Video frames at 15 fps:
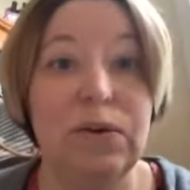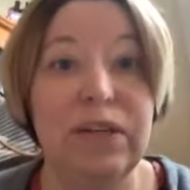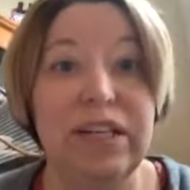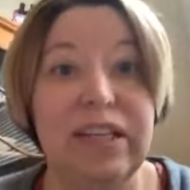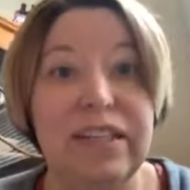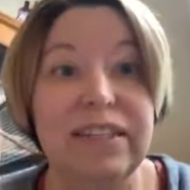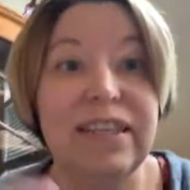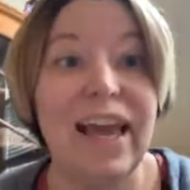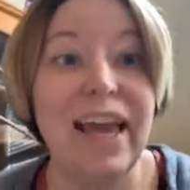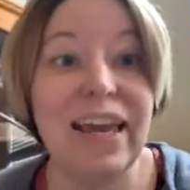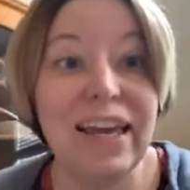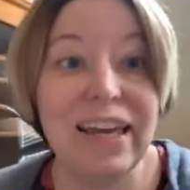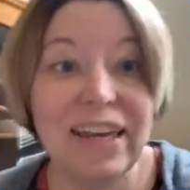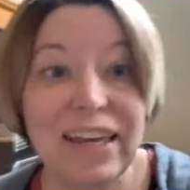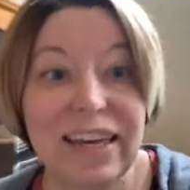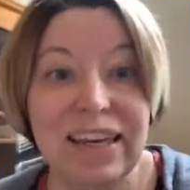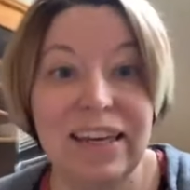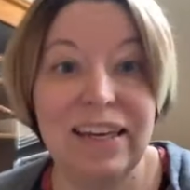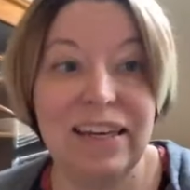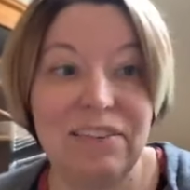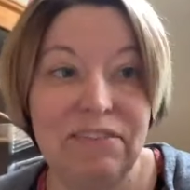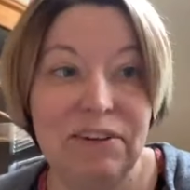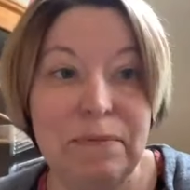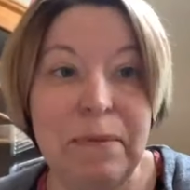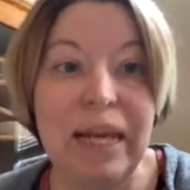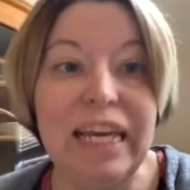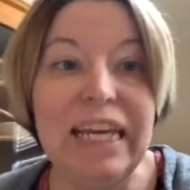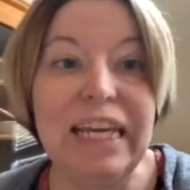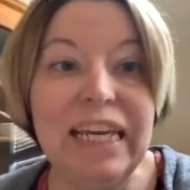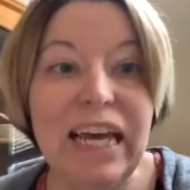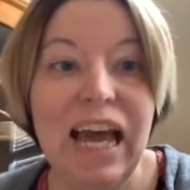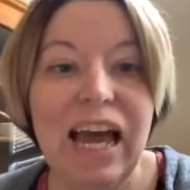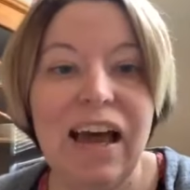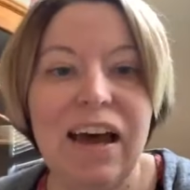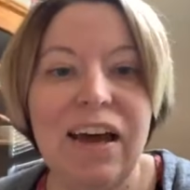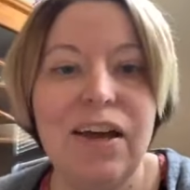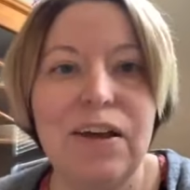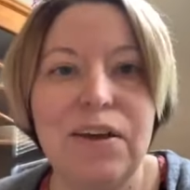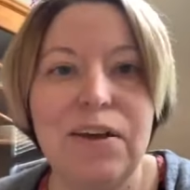Oh goodness. Hey everybody. It's